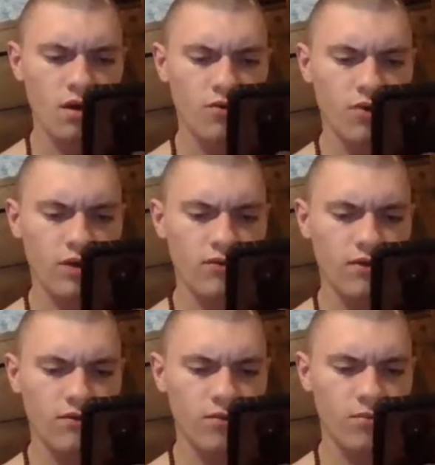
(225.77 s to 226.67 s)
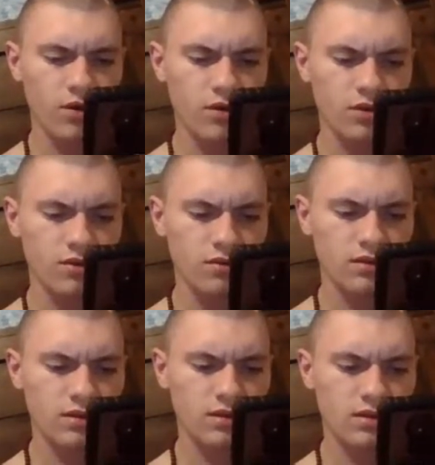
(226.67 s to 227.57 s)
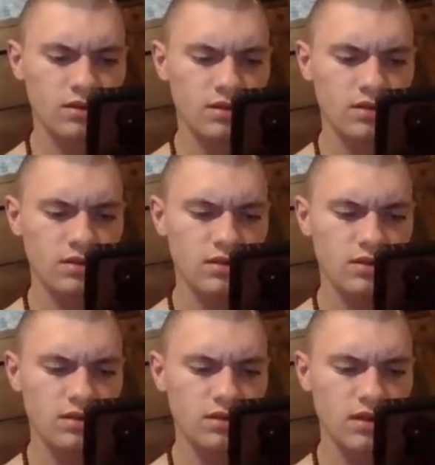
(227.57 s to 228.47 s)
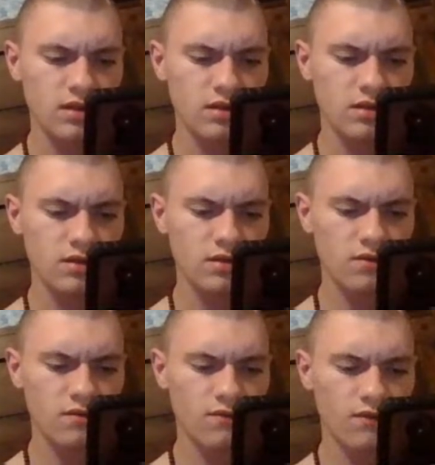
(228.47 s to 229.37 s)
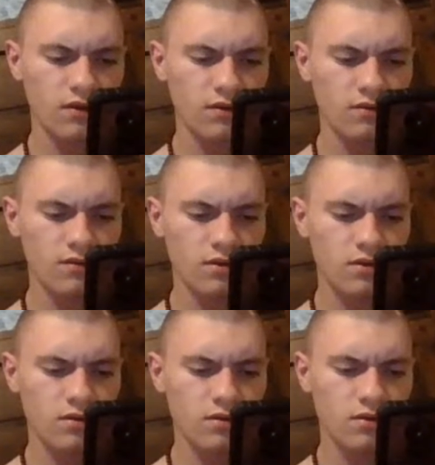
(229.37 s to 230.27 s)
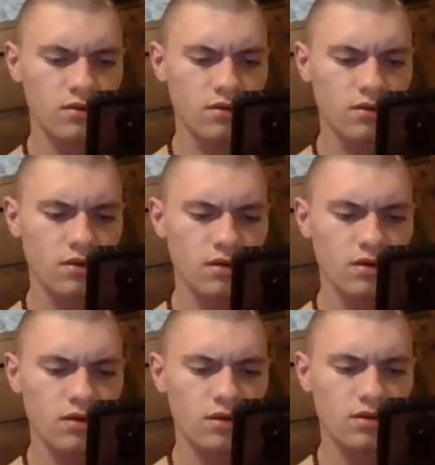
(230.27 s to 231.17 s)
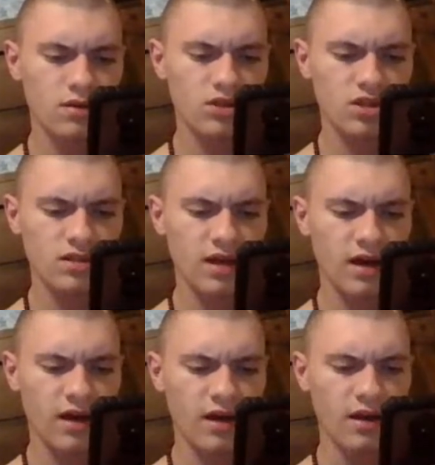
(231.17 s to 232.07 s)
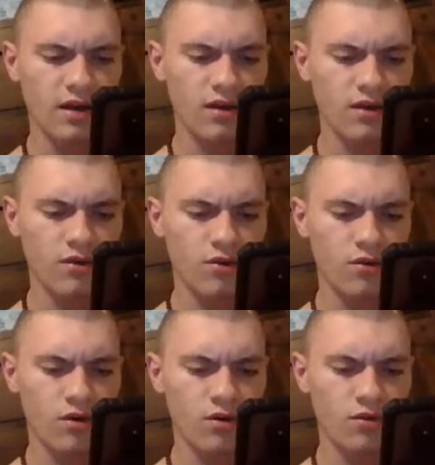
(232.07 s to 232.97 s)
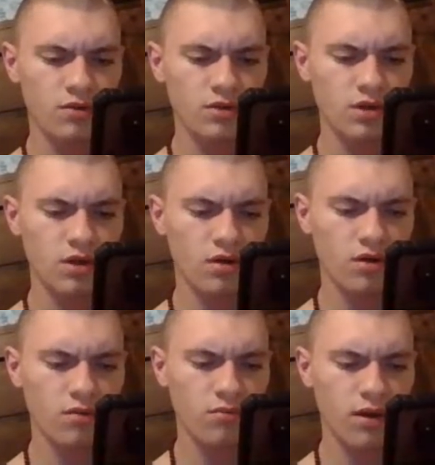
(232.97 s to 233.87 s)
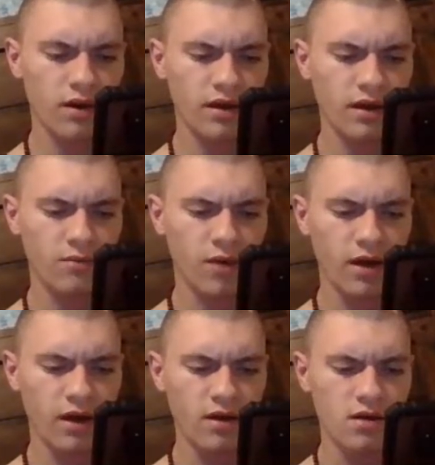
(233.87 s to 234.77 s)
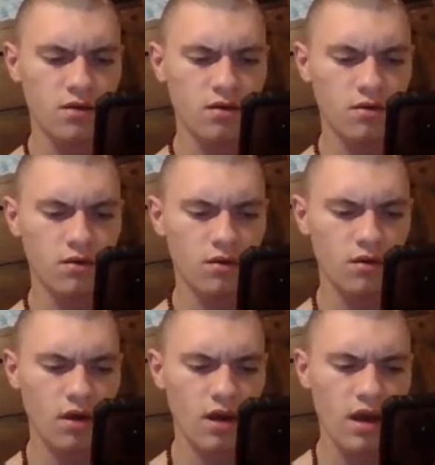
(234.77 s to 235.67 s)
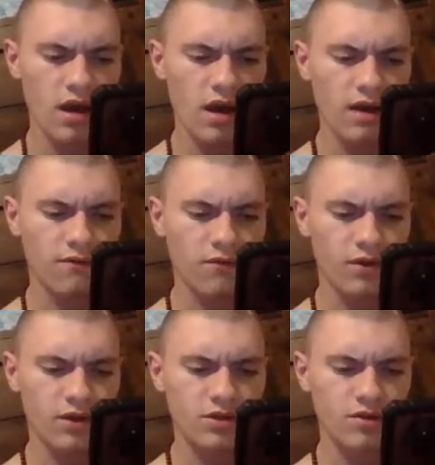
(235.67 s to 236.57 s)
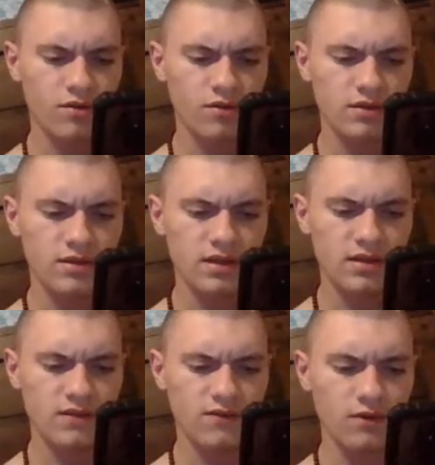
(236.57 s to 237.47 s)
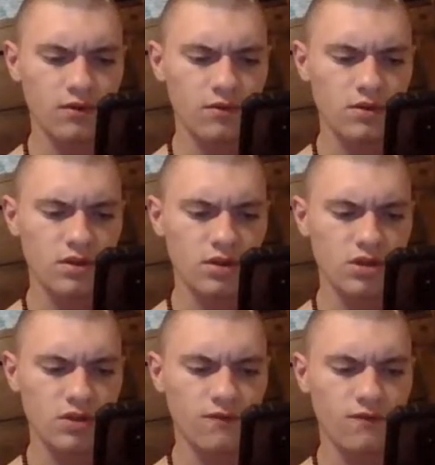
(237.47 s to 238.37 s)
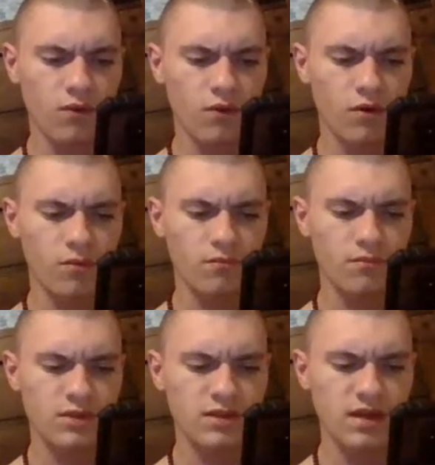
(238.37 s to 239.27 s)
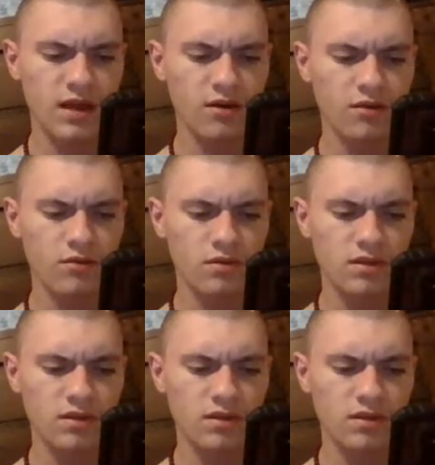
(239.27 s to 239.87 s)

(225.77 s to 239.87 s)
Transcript: craving for personal sense fields, such as eye, ear, nose, tongue, body, and mind, and for external sense fields such as form, sound,